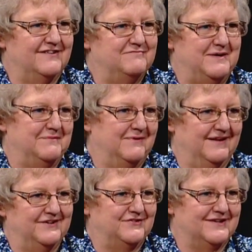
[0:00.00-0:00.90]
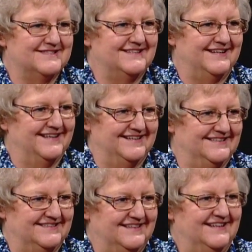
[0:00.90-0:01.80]
of people interested in yes,
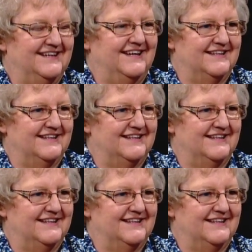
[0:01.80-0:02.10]
it. Yes.